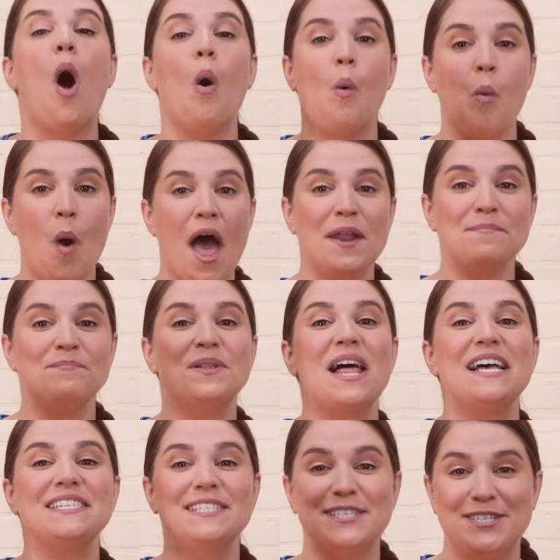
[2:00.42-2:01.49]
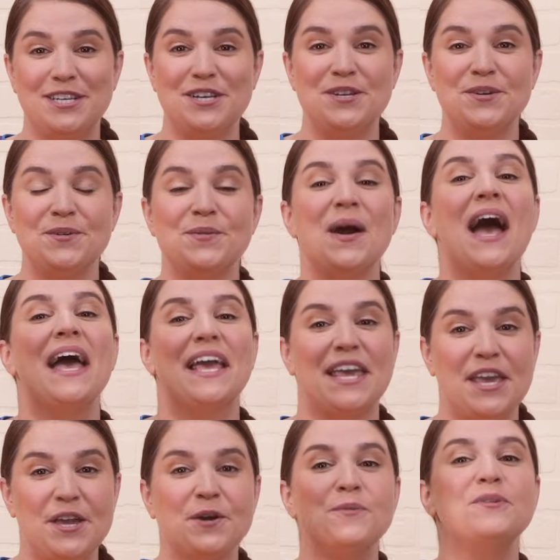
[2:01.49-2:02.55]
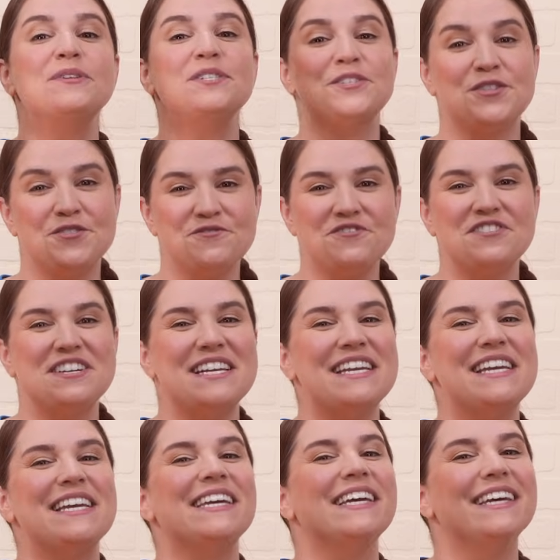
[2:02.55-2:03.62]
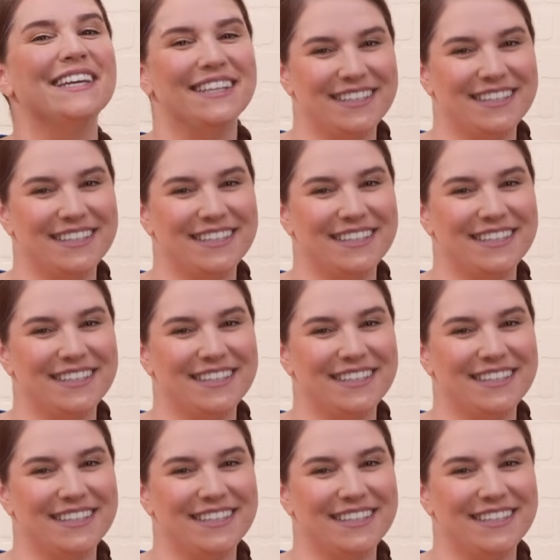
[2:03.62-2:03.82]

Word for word: One plus two equals three.